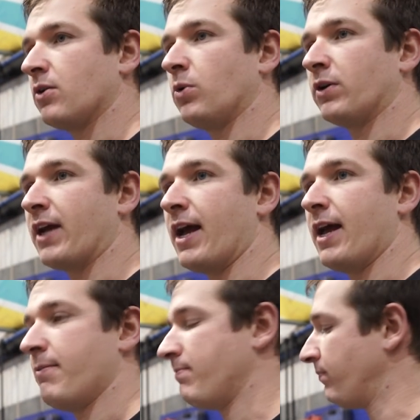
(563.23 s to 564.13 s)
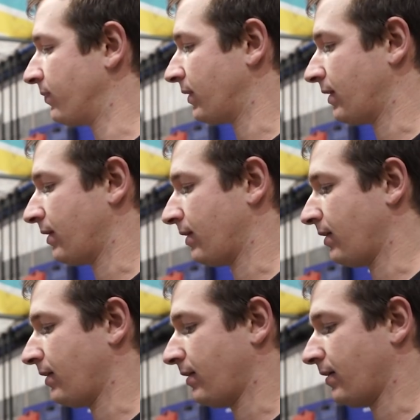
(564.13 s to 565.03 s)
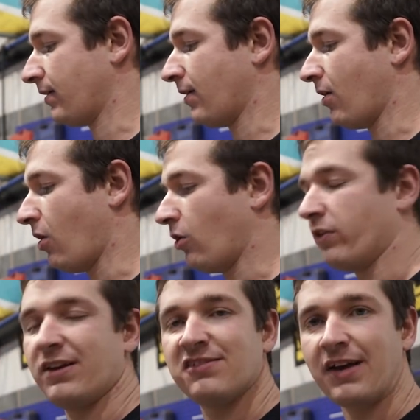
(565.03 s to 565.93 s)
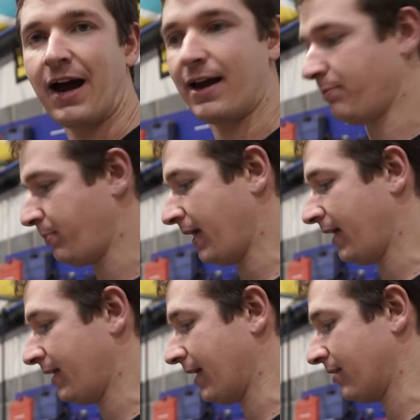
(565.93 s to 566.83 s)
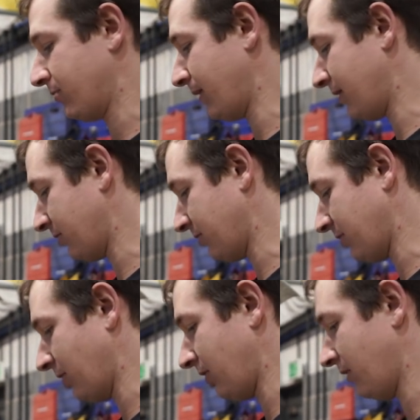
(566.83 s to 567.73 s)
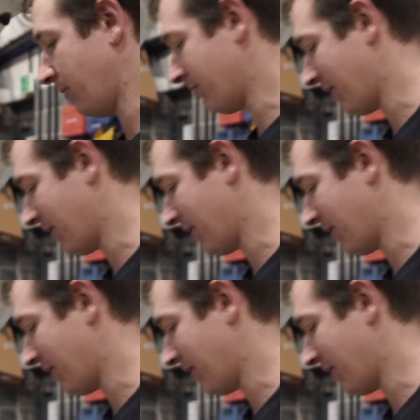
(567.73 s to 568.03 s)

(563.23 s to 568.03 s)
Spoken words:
we'll get all the inside painted again as well, because it's all a little bit